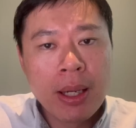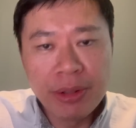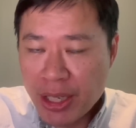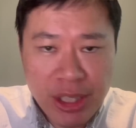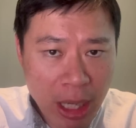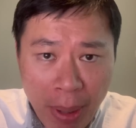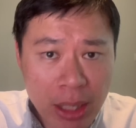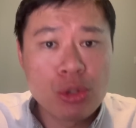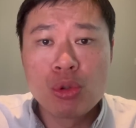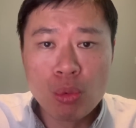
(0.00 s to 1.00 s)
then Starbucks
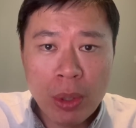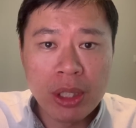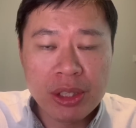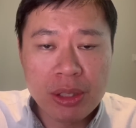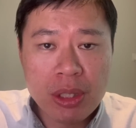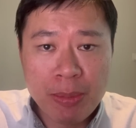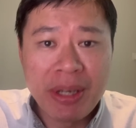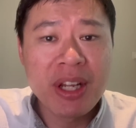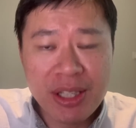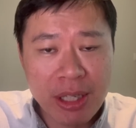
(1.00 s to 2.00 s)
still works.
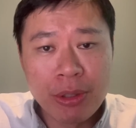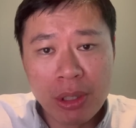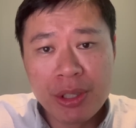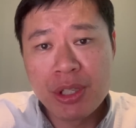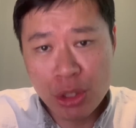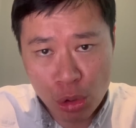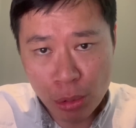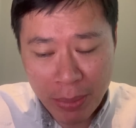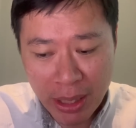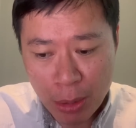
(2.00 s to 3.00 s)
Spending at $7 is
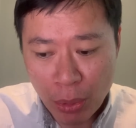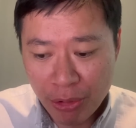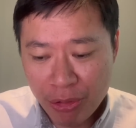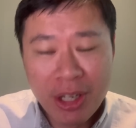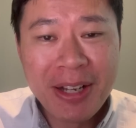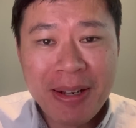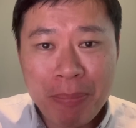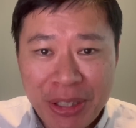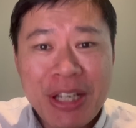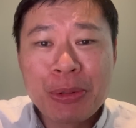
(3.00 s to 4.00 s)
good money worth.
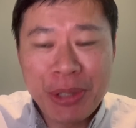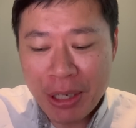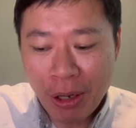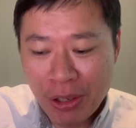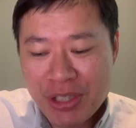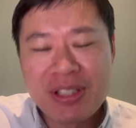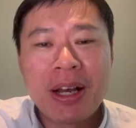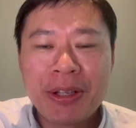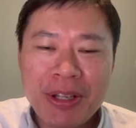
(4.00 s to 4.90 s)
But day-to-day costs, then